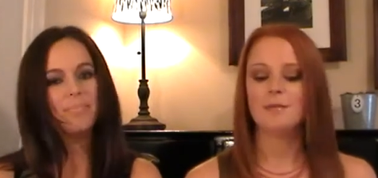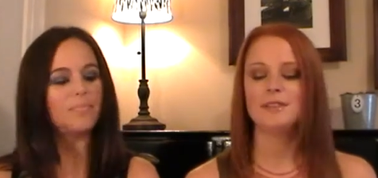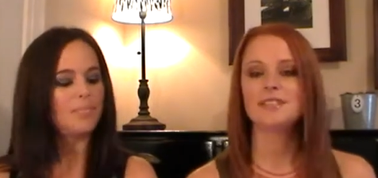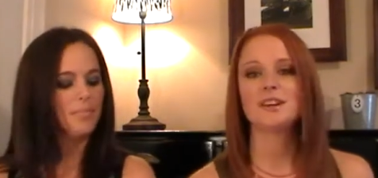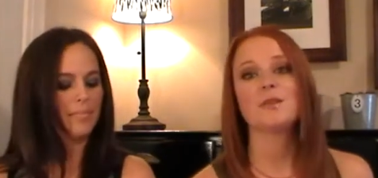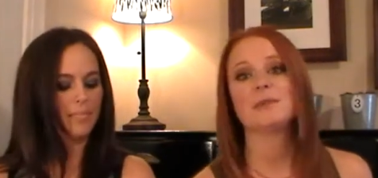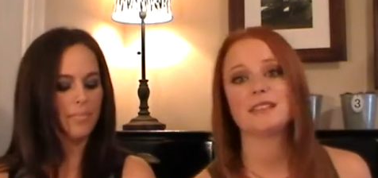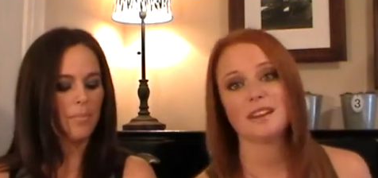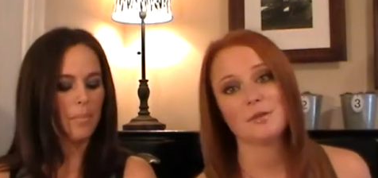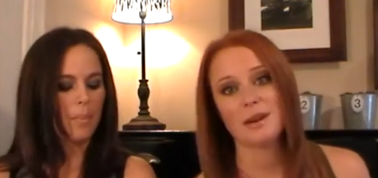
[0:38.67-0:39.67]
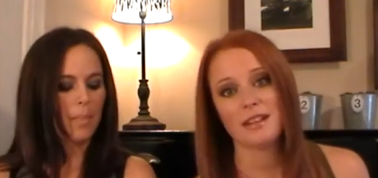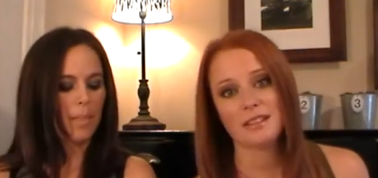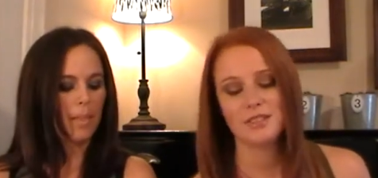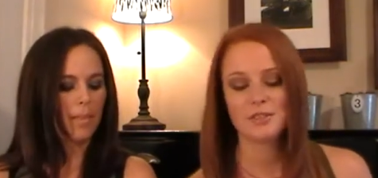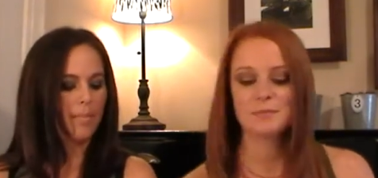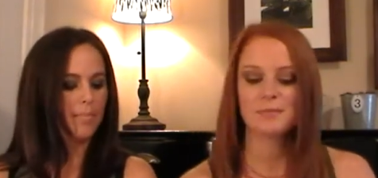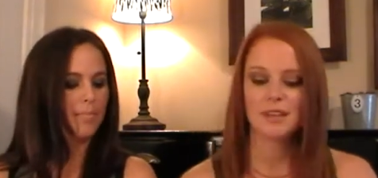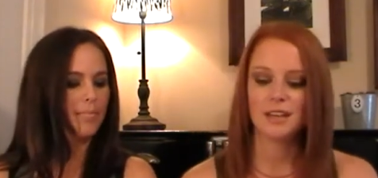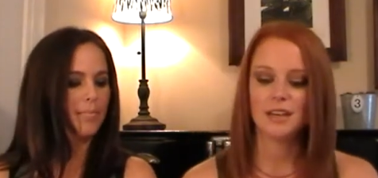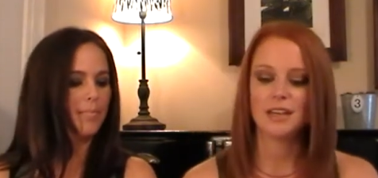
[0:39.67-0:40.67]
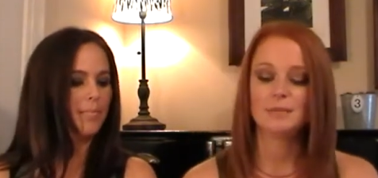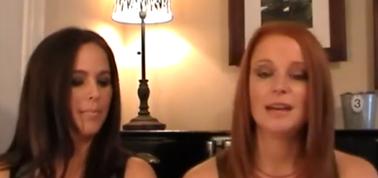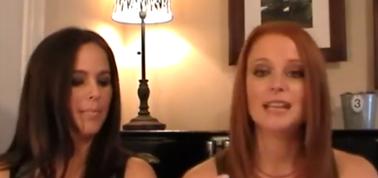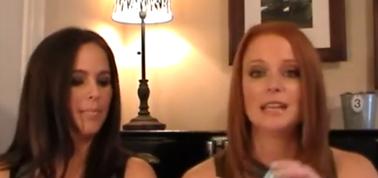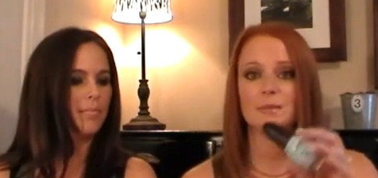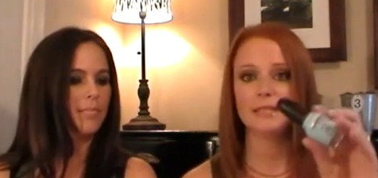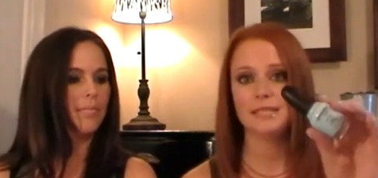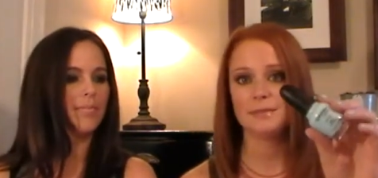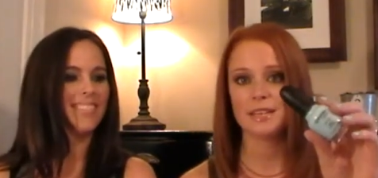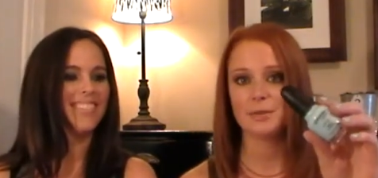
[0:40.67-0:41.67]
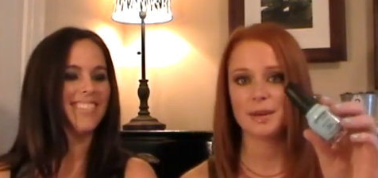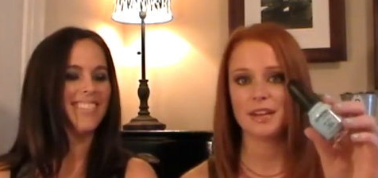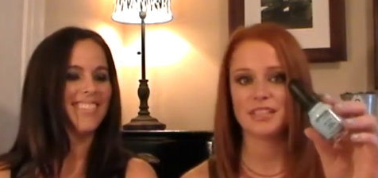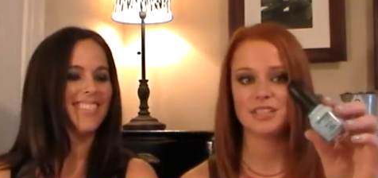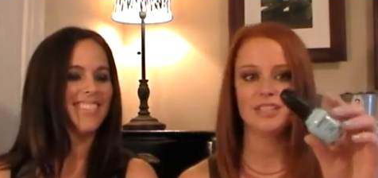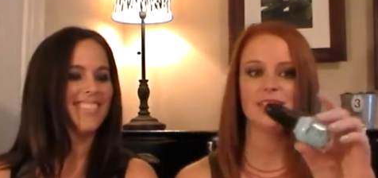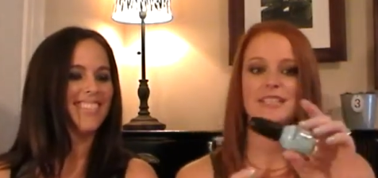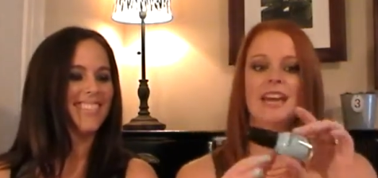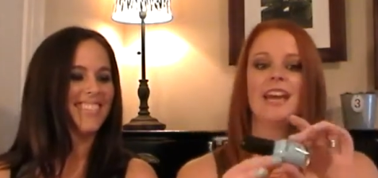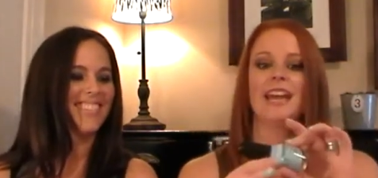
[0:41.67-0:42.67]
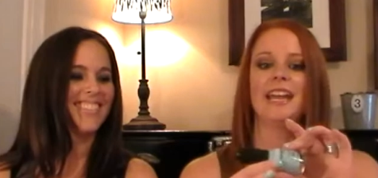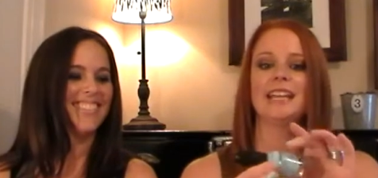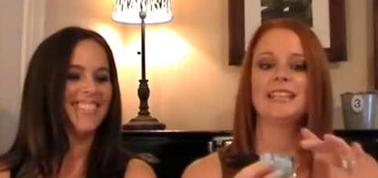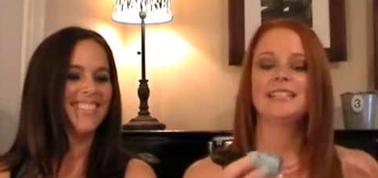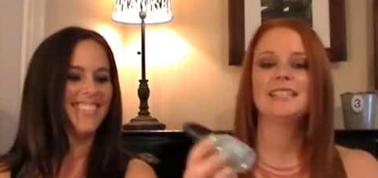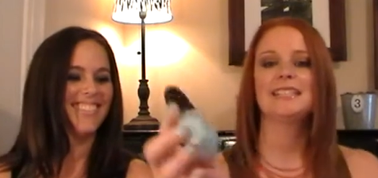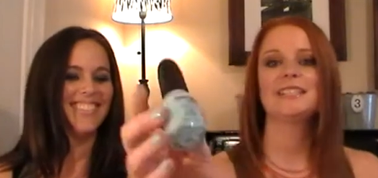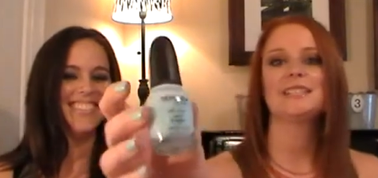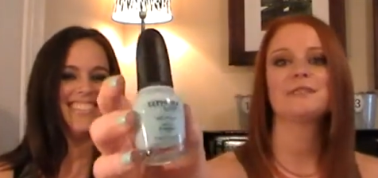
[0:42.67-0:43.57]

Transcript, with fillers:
Speaker 1: I'm going to start with a nail polish. I love me some nail polishes. And this is the